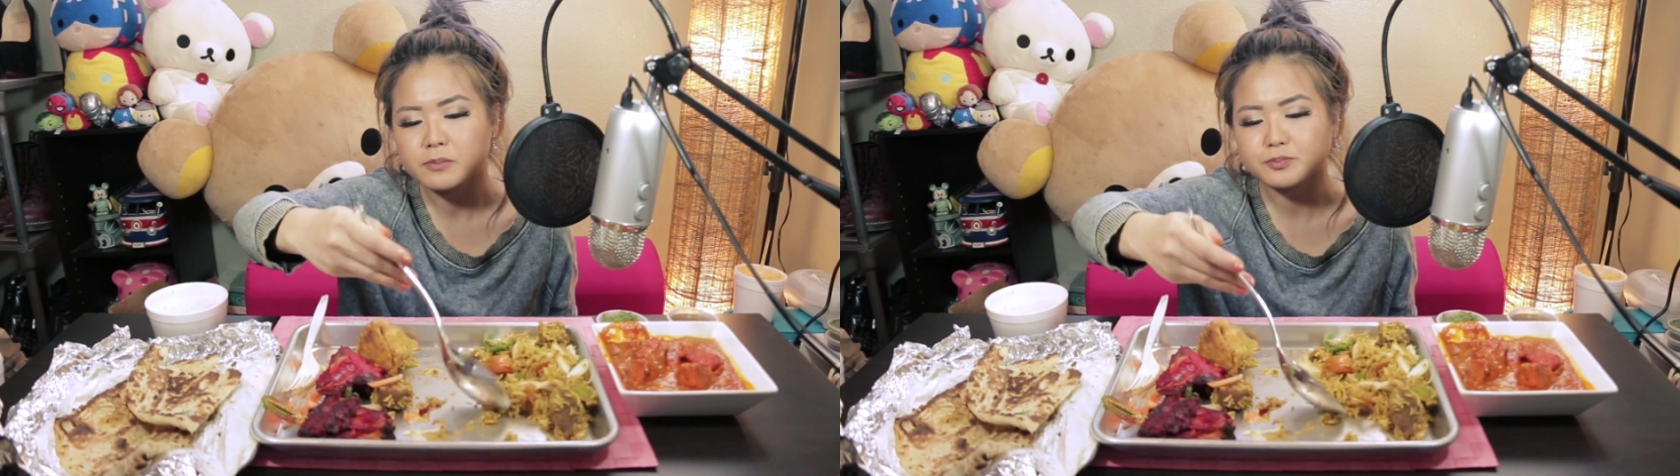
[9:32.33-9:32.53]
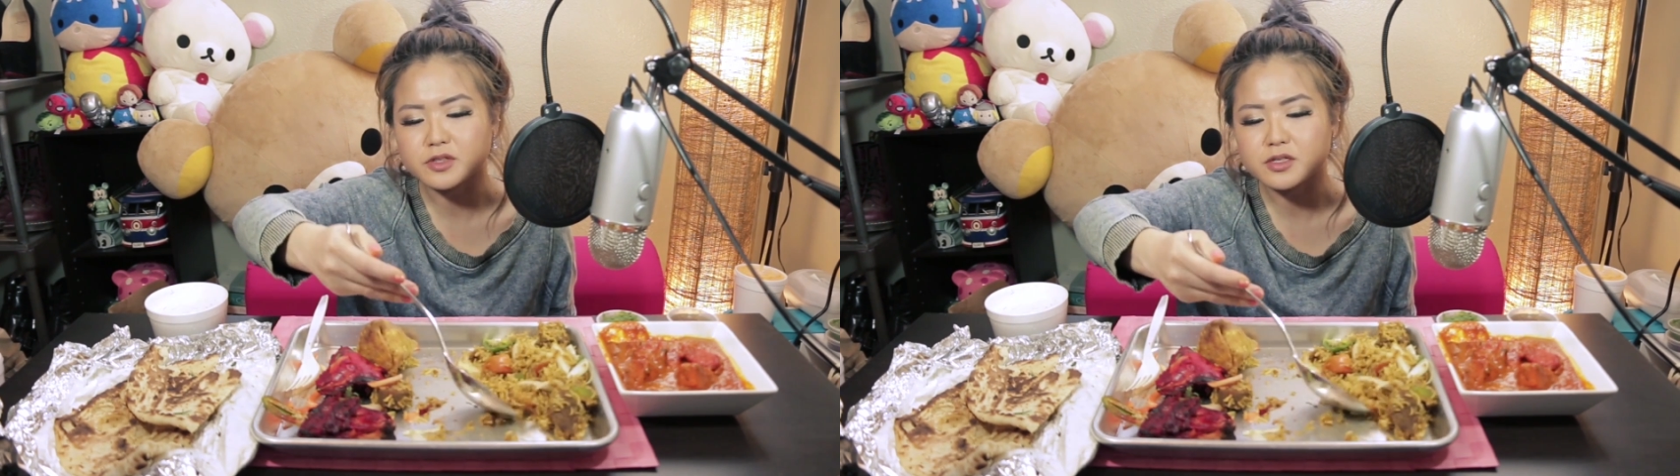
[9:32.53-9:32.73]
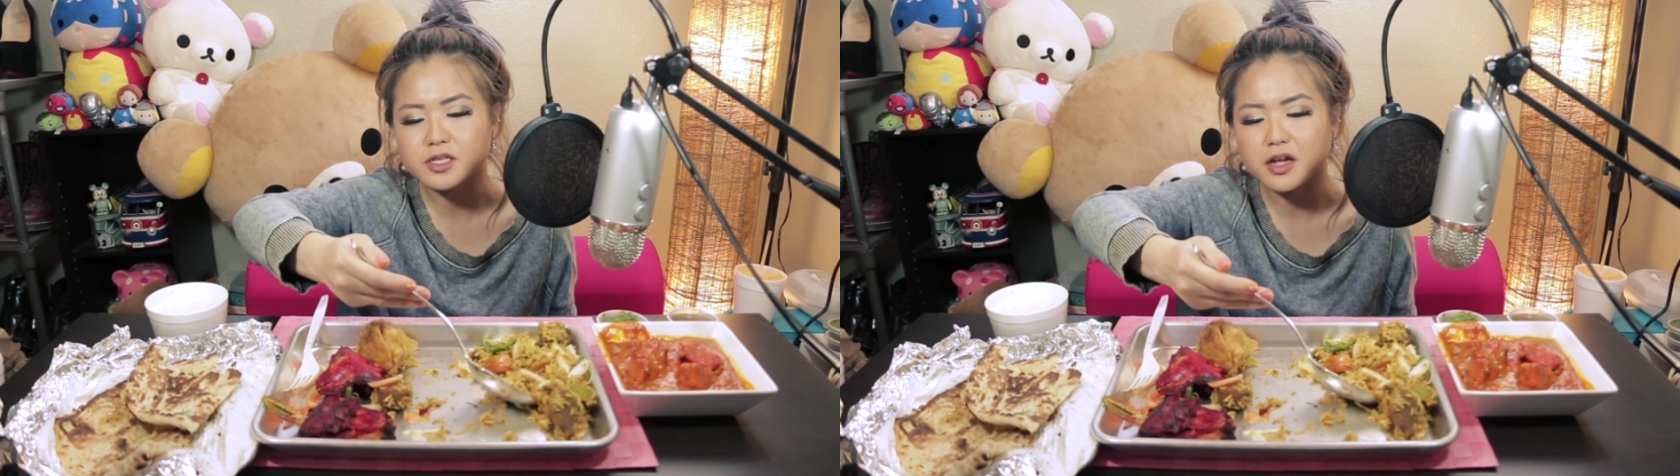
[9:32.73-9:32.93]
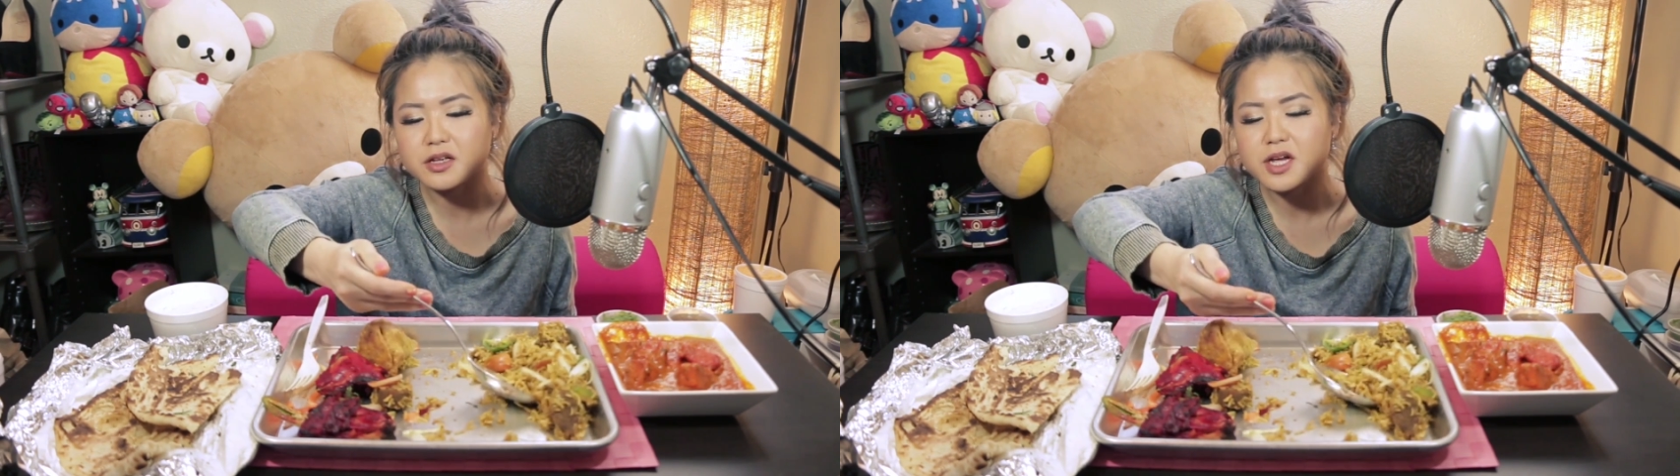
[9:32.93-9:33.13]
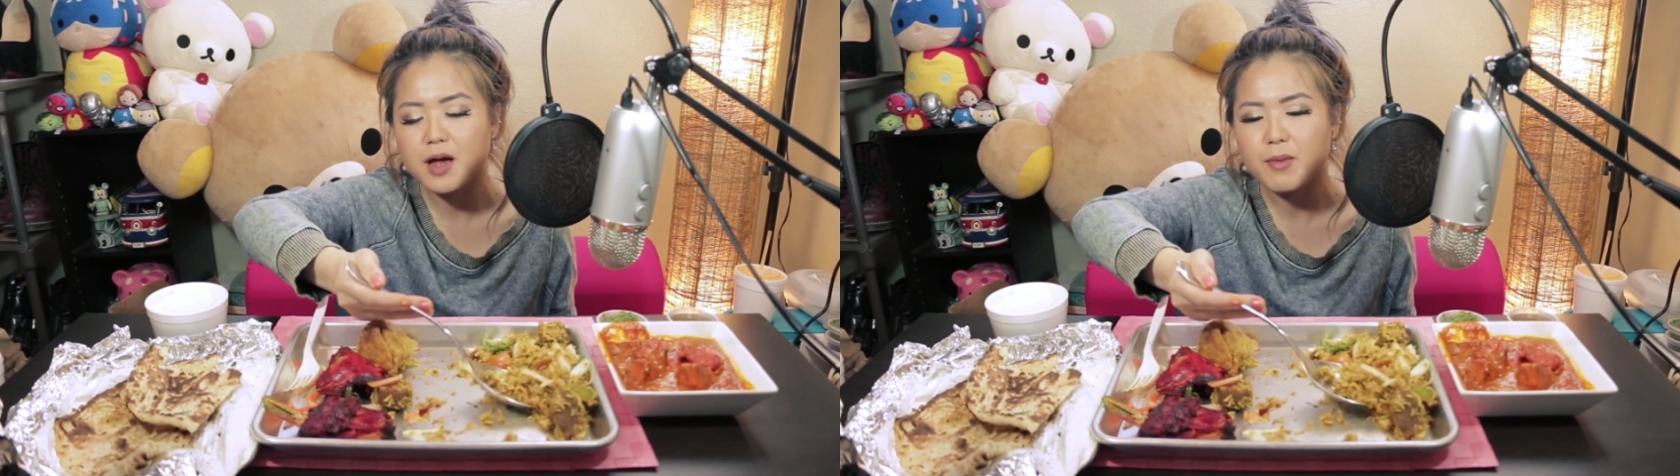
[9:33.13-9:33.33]
And the
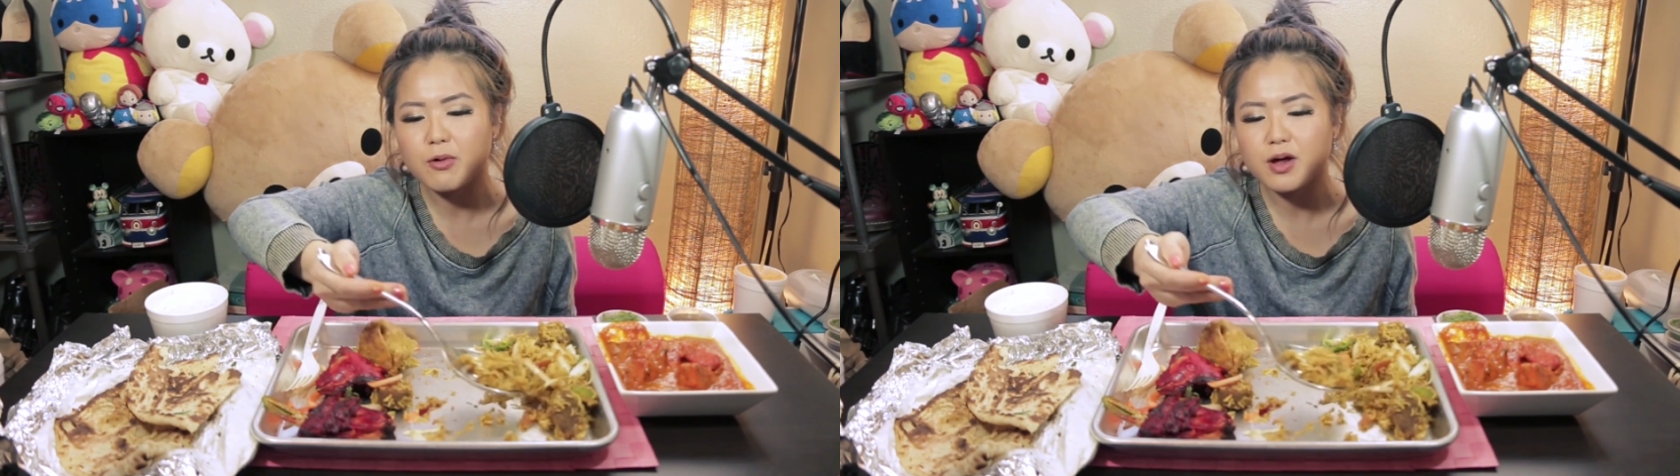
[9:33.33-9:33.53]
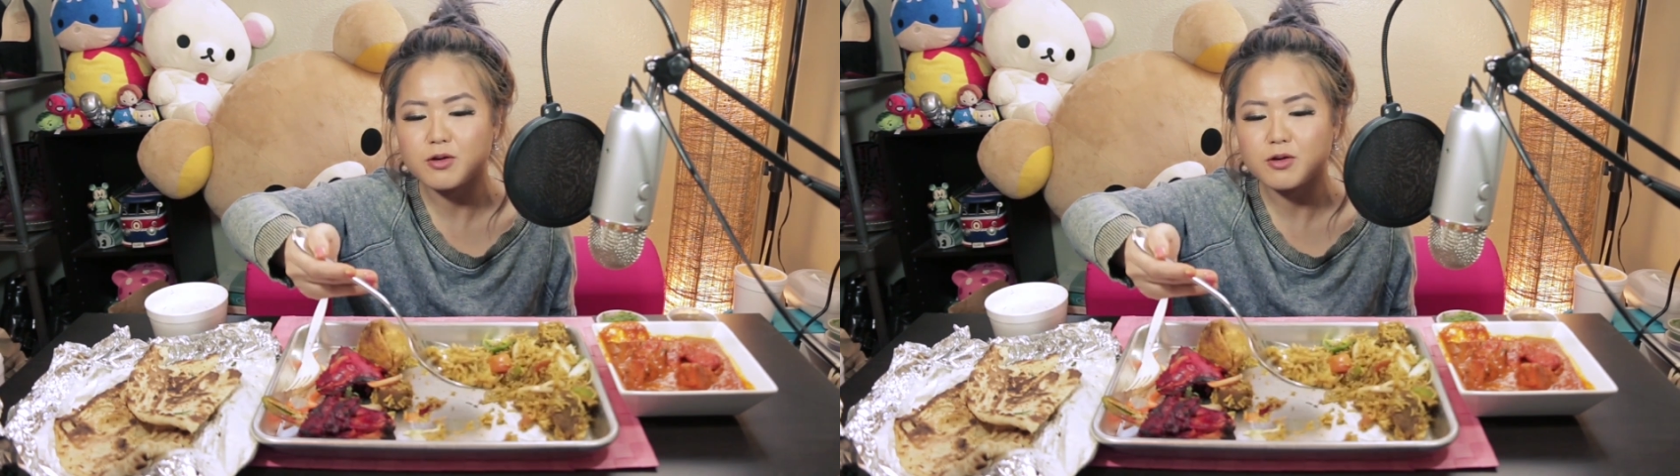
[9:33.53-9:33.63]
second time I went,